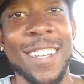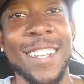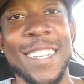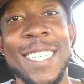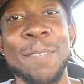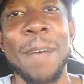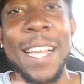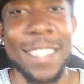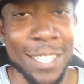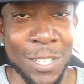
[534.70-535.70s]

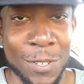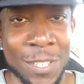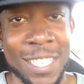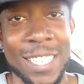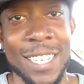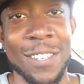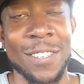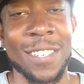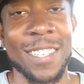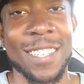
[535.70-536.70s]
despite the choosing
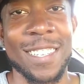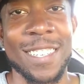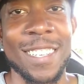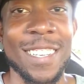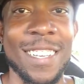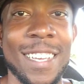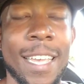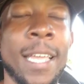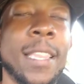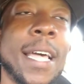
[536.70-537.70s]
signals?
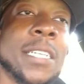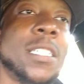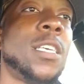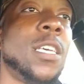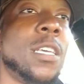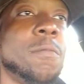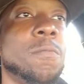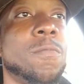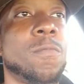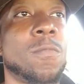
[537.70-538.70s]
And that's the key.
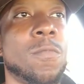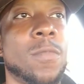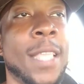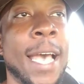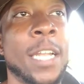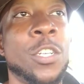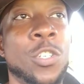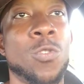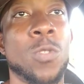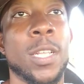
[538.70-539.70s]
That is
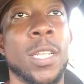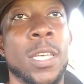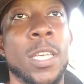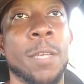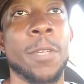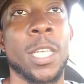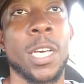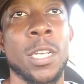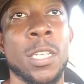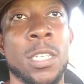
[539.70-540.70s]
truly the key
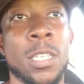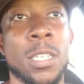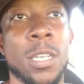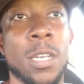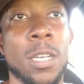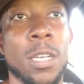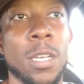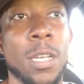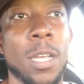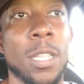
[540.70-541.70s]
because
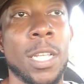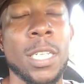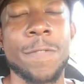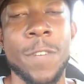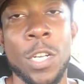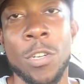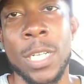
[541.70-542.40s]
this video is